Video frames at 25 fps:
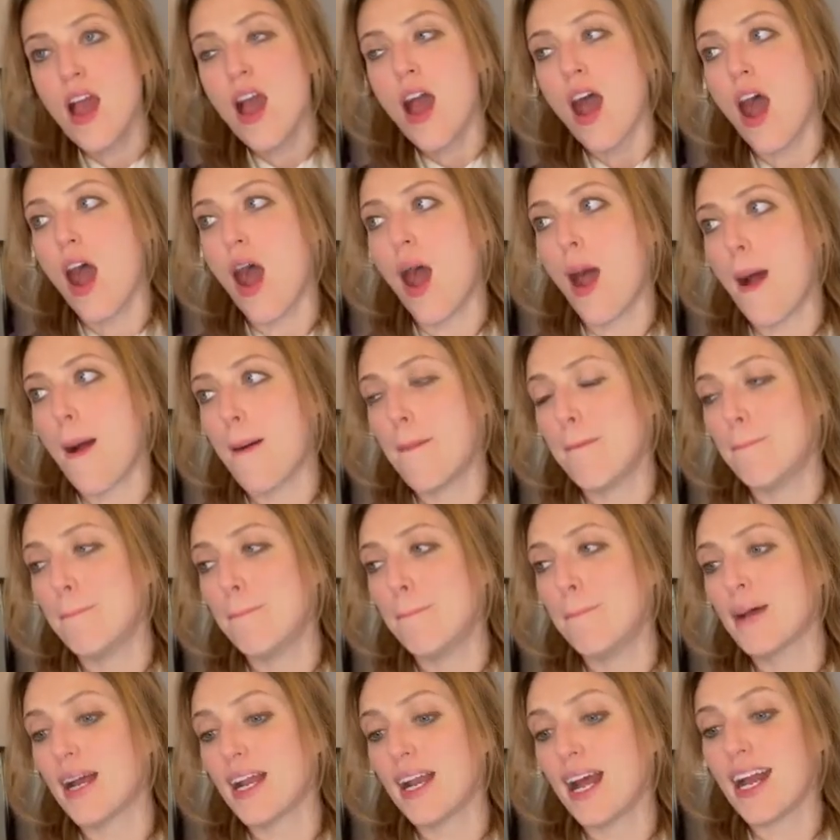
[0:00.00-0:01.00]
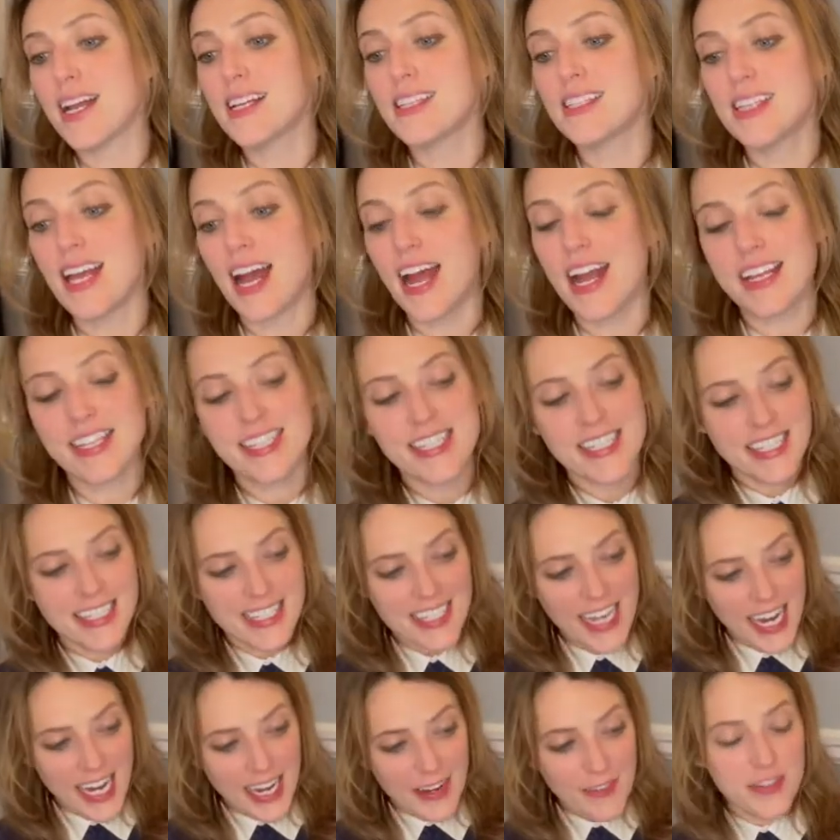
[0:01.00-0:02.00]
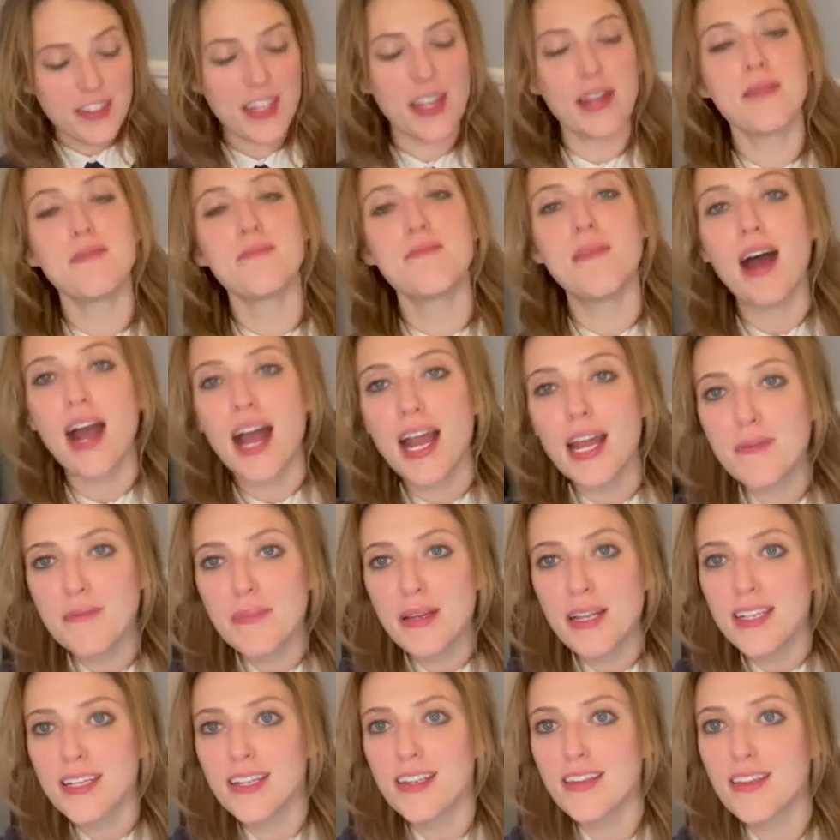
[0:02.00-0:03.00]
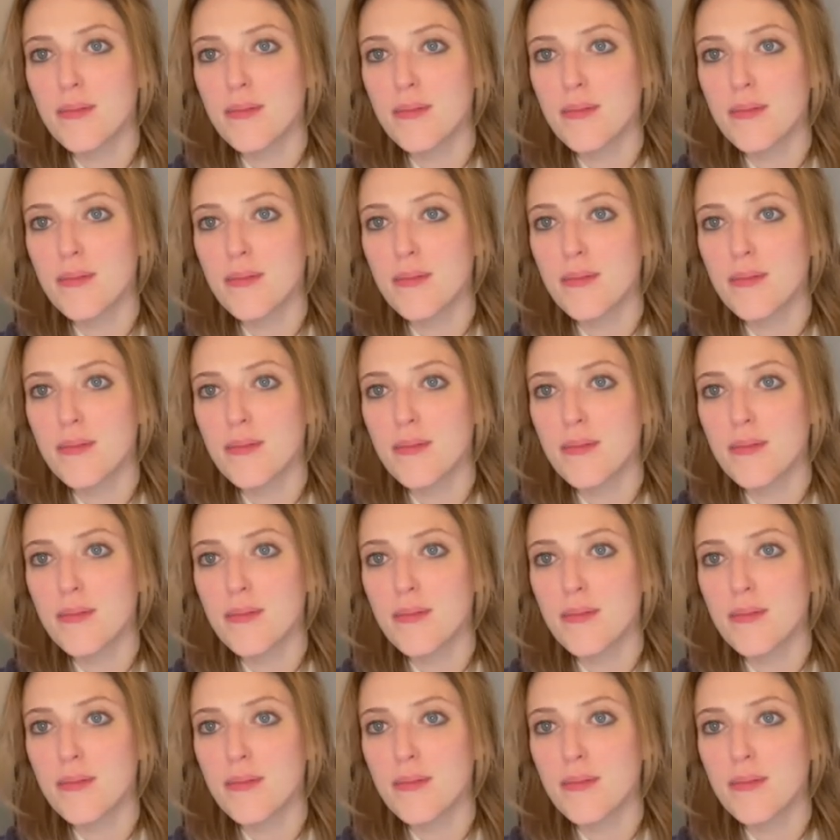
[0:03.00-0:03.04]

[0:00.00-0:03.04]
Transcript: But I saved, in my opinion,